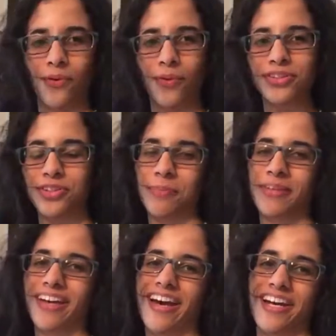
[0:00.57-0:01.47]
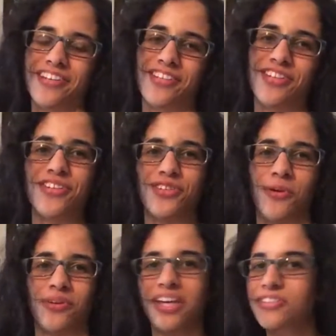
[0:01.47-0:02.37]
What's up, guys? So,
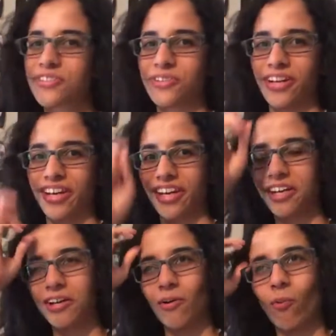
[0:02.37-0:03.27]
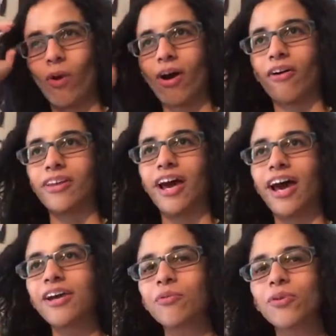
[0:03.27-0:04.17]
yesterday, while
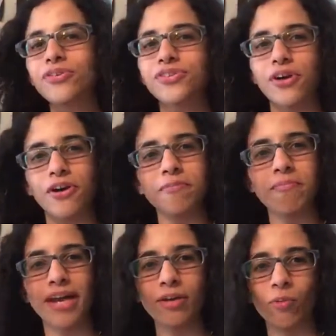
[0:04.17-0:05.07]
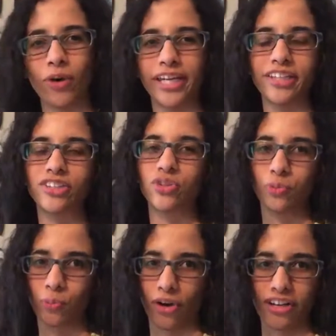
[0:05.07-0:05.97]
I was on my way
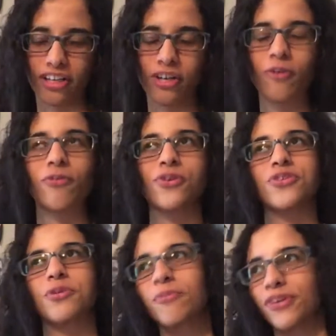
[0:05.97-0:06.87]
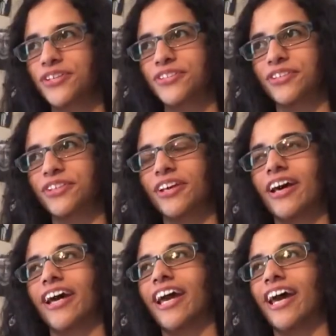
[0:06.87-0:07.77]
to work, for some reason,
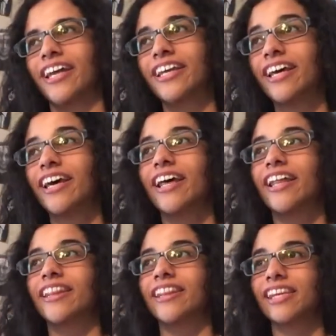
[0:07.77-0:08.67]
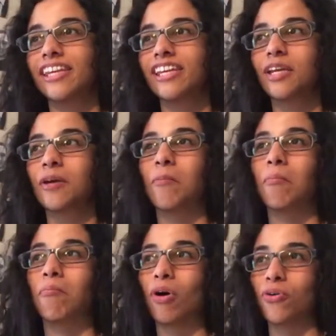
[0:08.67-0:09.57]
I had the
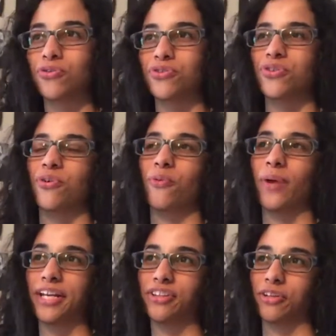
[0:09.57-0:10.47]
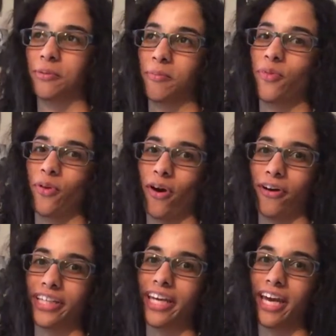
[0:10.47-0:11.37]
most random
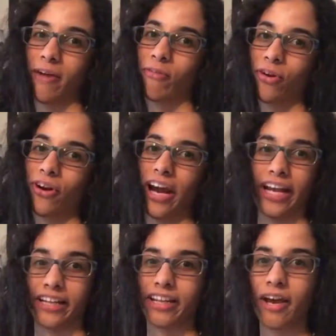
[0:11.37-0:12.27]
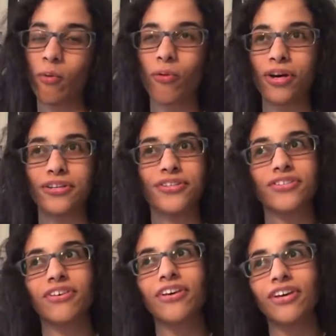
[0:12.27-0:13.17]
thought ever, and that was